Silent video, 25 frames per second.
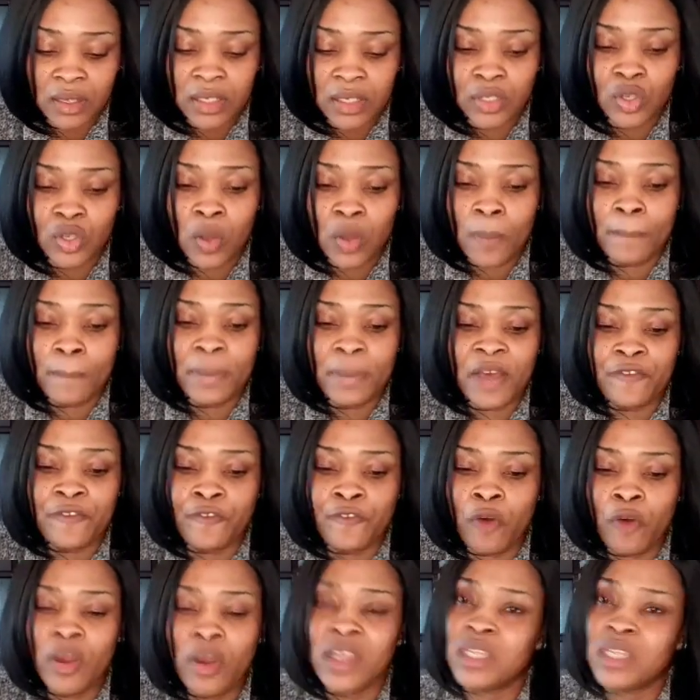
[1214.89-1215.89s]
Number
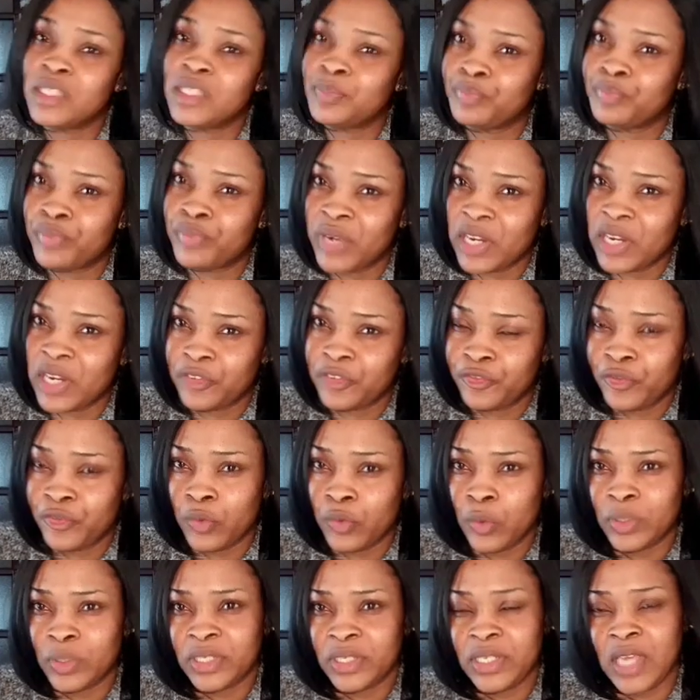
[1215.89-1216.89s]
4 is
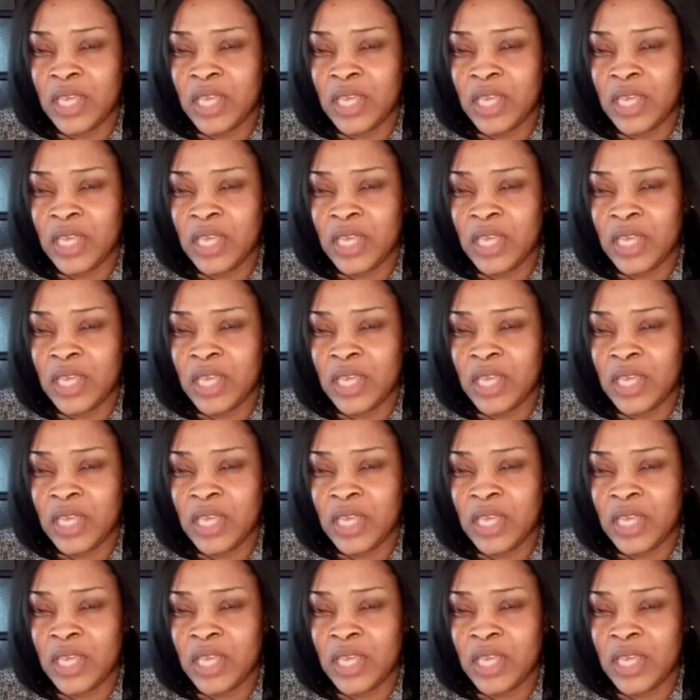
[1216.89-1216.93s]
Bradford.